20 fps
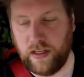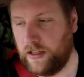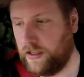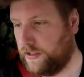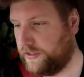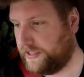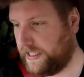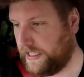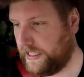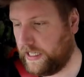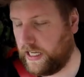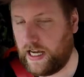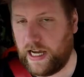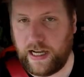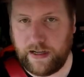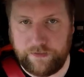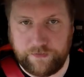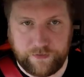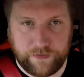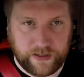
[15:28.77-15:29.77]
See,
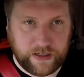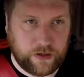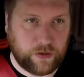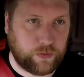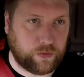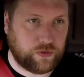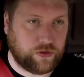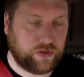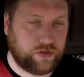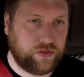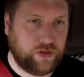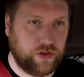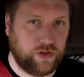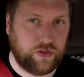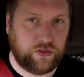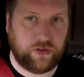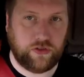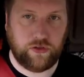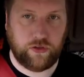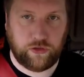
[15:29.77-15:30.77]
I've found
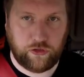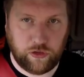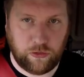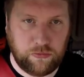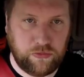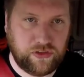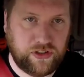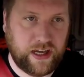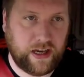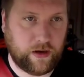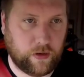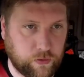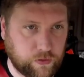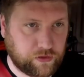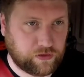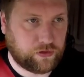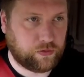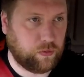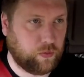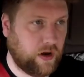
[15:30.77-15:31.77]
there's some
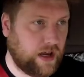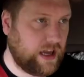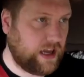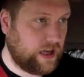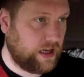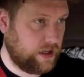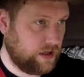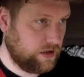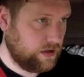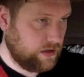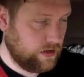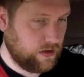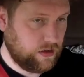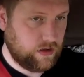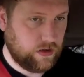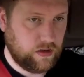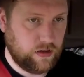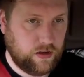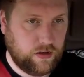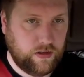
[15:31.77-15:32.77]
towns where,
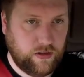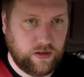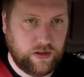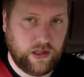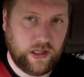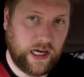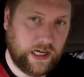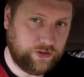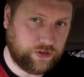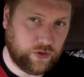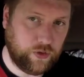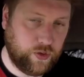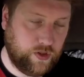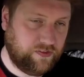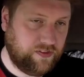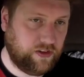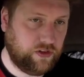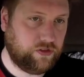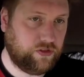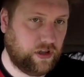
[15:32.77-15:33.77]
I don't know if
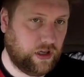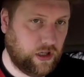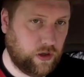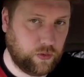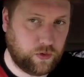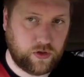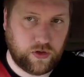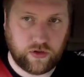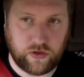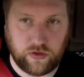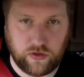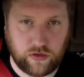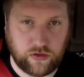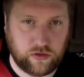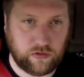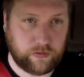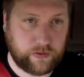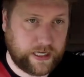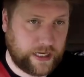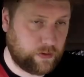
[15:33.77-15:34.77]
it's the
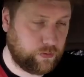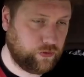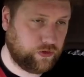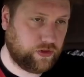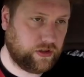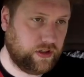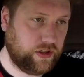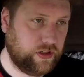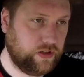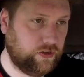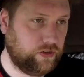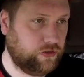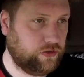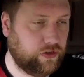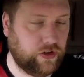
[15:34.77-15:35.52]
local councillors